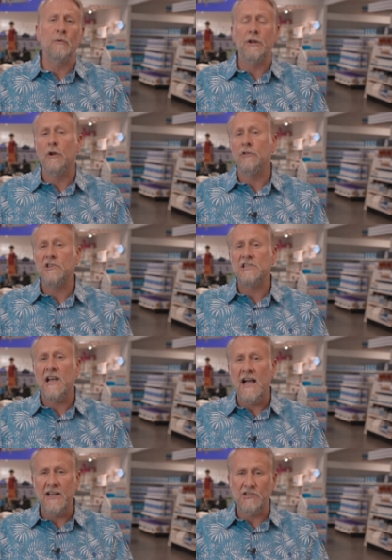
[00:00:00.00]
we know the
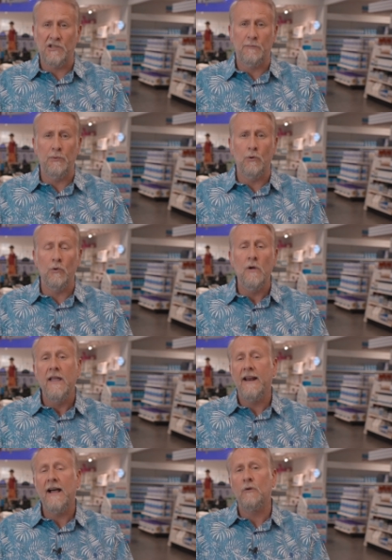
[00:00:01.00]
size of the pool.
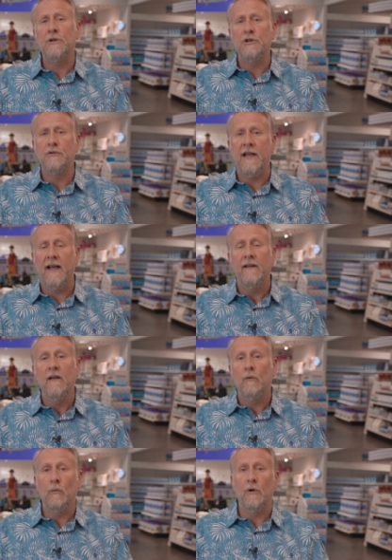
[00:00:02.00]
And how do we do that?
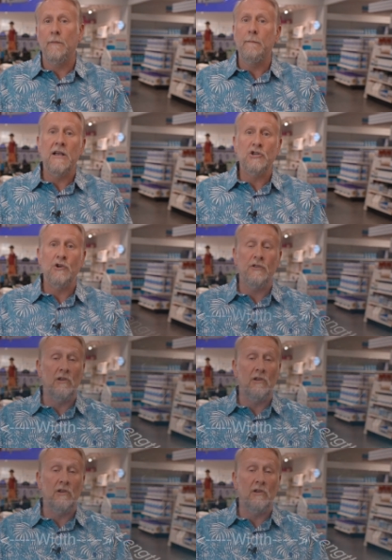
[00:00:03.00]
We want to measure the